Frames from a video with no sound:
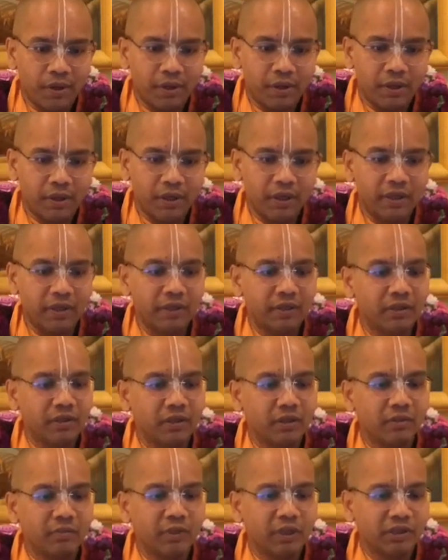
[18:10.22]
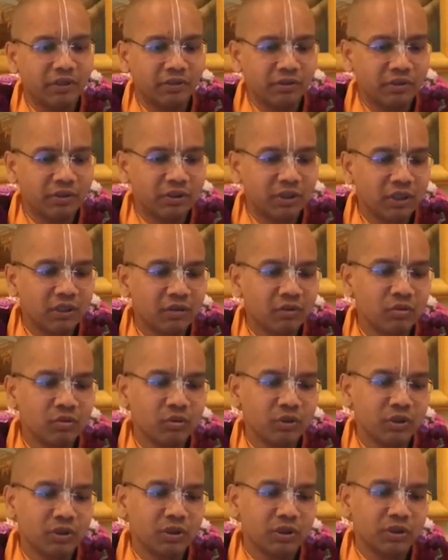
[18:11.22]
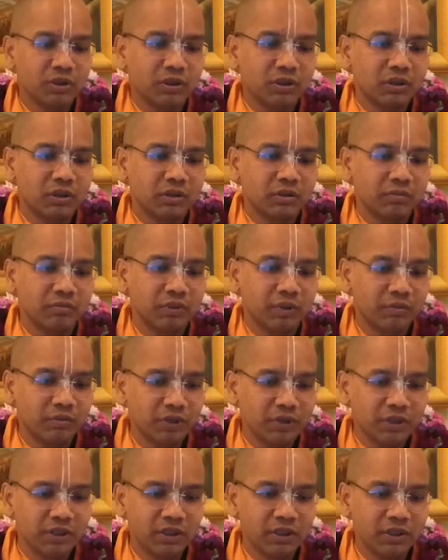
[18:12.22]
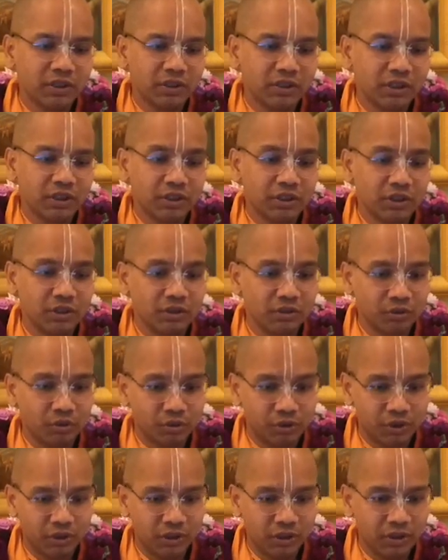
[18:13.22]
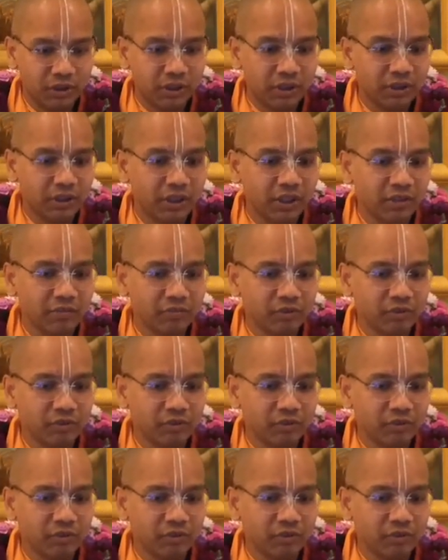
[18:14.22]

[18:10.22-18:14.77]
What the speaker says: And Bhaktivedanta Thakur was publishing Sajjana Toshini at that time.